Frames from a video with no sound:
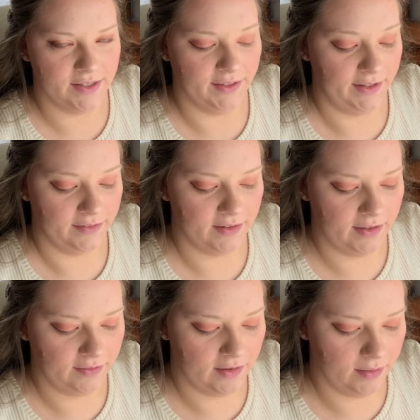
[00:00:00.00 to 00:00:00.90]
and
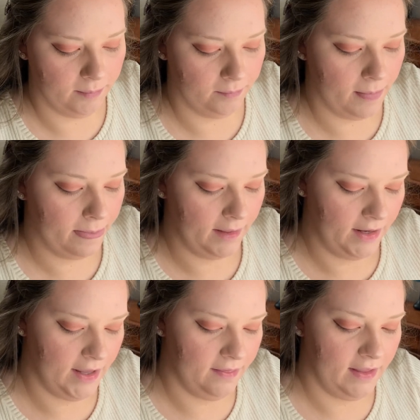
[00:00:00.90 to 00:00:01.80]
lengthening them.
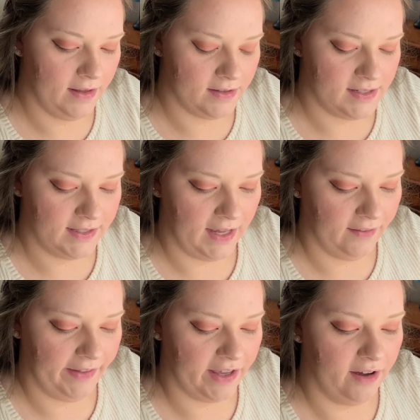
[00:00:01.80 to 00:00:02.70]
And then to get
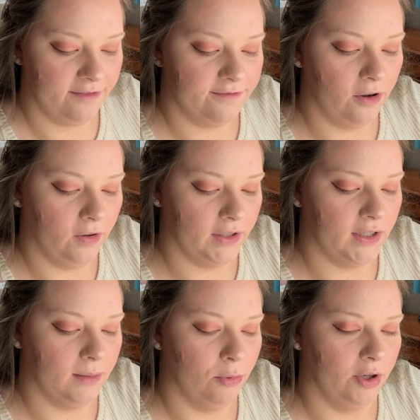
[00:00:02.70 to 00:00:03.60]
like a
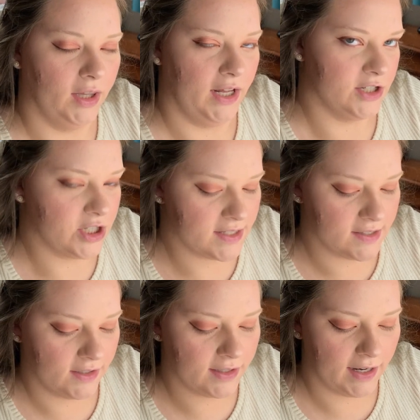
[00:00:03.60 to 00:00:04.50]
fuller, more luscious
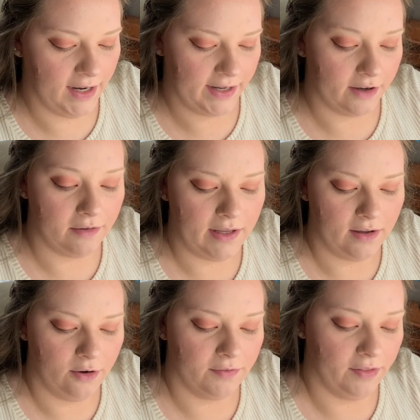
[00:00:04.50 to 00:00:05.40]
look, I go
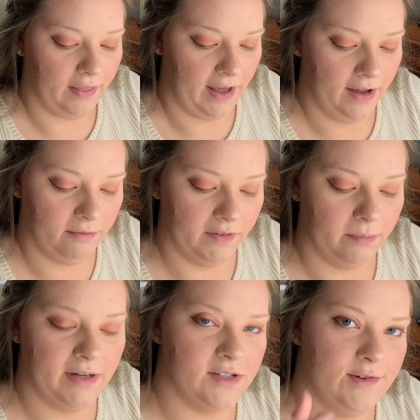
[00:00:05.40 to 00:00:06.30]
over that with
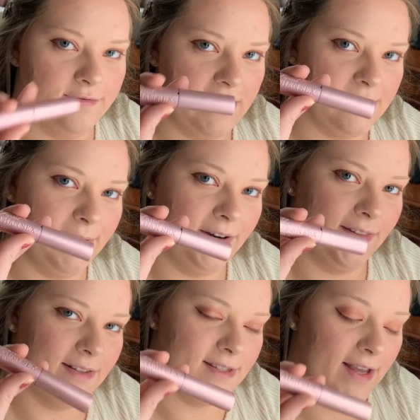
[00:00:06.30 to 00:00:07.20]
my Too Faced Better
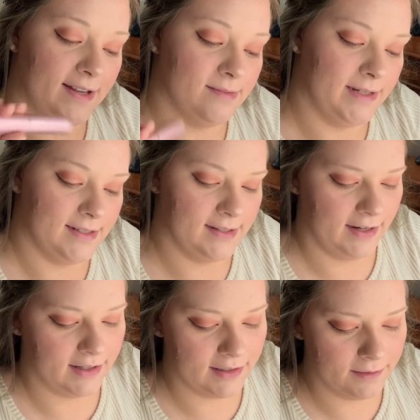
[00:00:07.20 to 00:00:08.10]
Than Sex
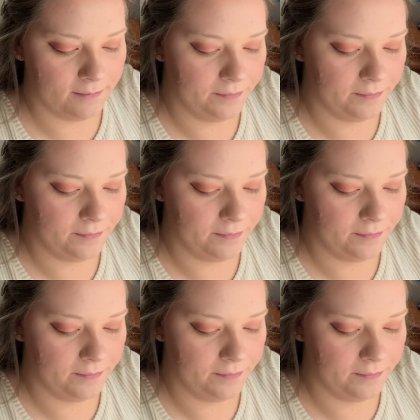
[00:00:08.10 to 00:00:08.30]
mascara.